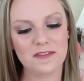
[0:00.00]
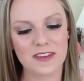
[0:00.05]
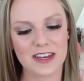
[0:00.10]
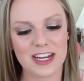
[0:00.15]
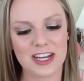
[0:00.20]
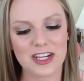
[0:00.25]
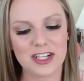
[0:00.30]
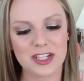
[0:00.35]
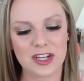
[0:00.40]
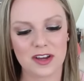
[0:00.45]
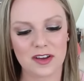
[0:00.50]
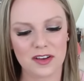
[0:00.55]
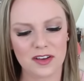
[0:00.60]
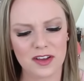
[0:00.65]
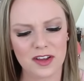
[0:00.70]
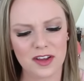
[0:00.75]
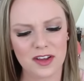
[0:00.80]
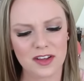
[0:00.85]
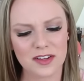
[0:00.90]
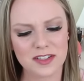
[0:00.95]

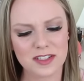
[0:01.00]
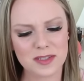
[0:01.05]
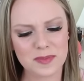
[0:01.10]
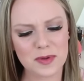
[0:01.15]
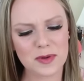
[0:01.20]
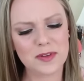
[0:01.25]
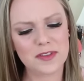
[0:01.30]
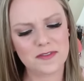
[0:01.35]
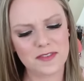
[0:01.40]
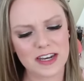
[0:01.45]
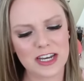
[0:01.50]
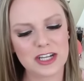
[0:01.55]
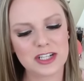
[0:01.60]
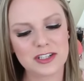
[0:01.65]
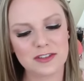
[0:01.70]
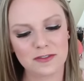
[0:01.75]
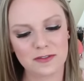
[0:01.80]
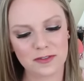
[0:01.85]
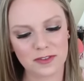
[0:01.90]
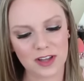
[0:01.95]

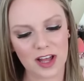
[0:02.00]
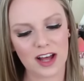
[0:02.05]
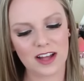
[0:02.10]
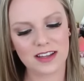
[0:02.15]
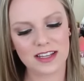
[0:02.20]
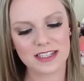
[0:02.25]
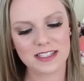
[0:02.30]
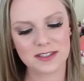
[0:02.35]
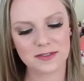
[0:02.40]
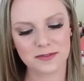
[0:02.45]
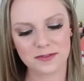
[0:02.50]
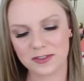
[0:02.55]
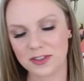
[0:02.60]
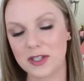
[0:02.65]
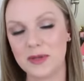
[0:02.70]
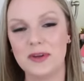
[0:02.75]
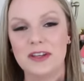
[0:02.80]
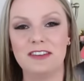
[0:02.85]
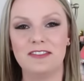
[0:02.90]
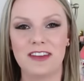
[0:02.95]
Finish Flawless
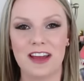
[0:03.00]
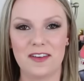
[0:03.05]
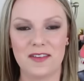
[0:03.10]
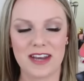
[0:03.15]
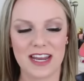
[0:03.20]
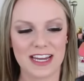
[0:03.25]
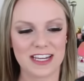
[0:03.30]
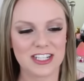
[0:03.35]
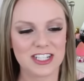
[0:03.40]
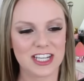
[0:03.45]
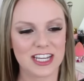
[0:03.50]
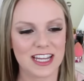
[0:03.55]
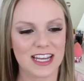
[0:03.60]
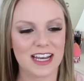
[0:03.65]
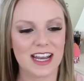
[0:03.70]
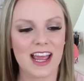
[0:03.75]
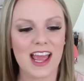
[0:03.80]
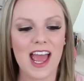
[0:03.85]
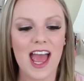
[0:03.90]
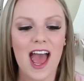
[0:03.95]
Fluid
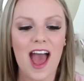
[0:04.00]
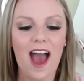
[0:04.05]
Foundation.